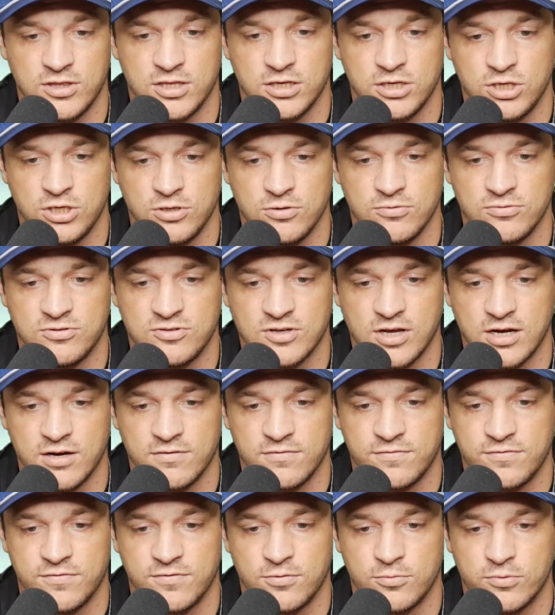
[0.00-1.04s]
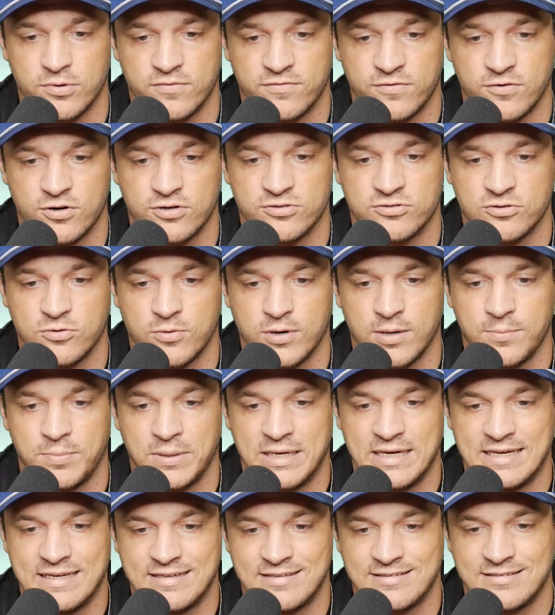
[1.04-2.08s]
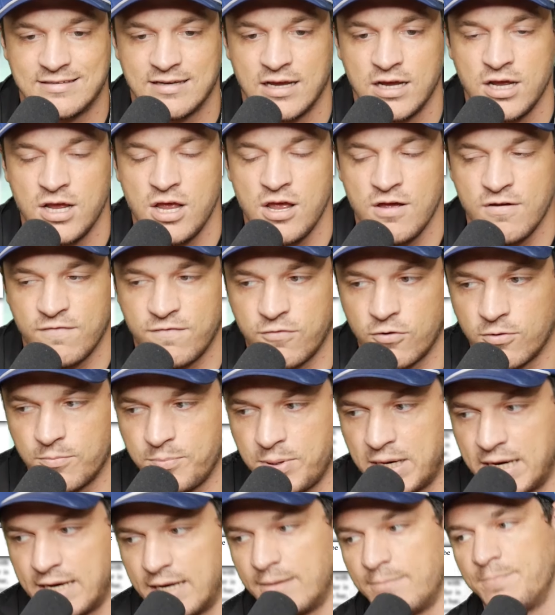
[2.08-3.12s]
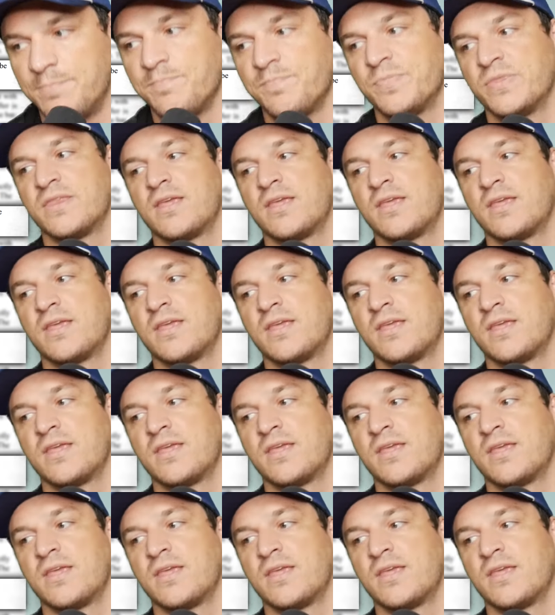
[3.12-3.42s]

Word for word: The use of the reverse grip is forbidden.